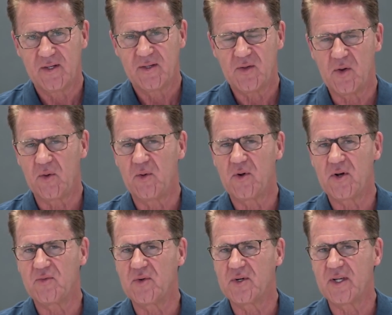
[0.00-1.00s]
The
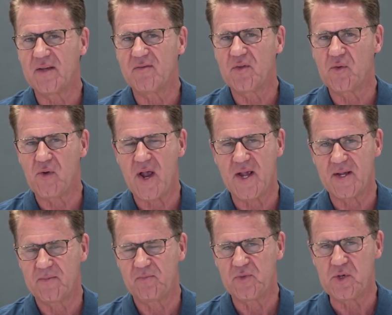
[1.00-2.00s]
Lord will give the
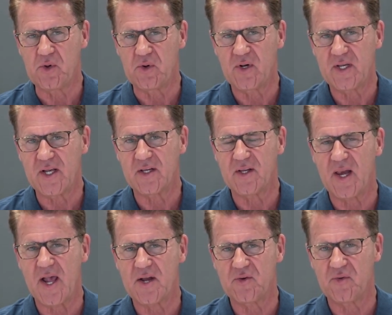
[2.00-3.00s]
rain, the early and the
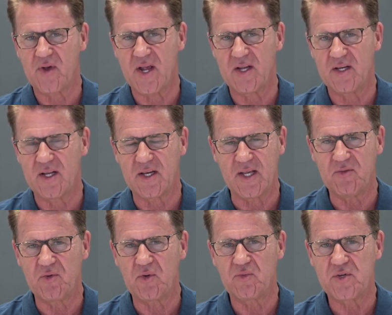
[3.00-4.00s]
latter rain, and He
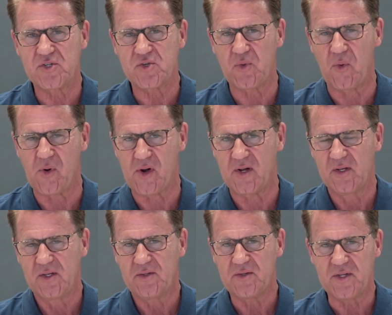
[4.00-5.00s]
will restore
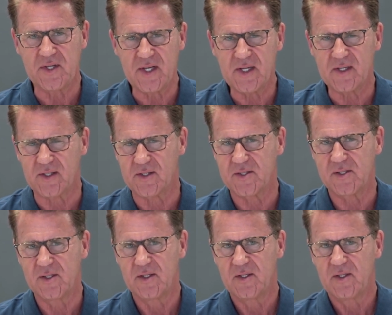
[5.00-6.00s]
the
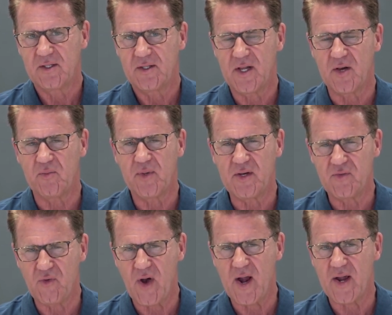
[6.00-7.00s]
years that have been
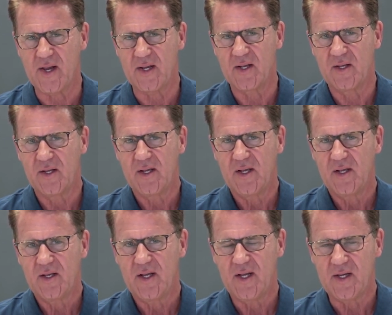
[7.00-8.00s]
dry
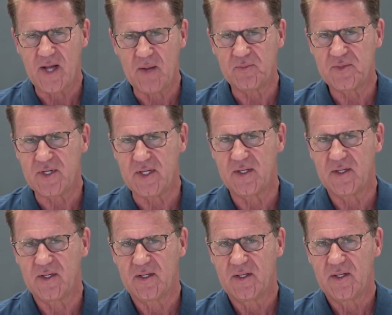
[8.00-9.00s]
and empty,
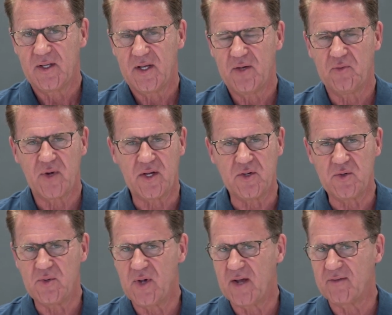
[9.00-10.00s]
and where
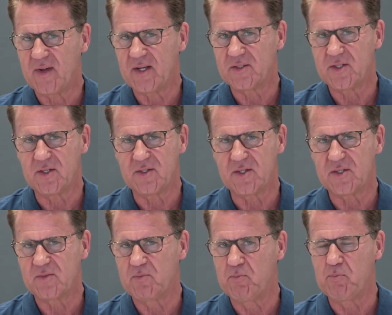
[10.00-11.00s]
you have had to
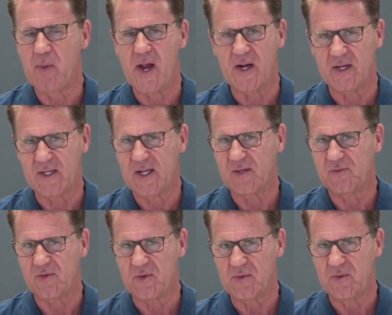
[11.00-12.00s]
just barely
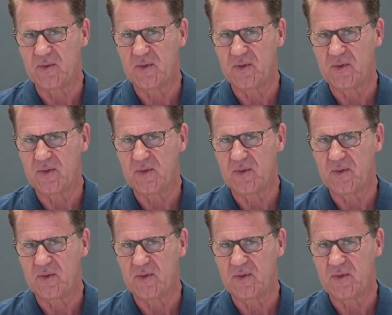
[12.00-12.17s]
get through.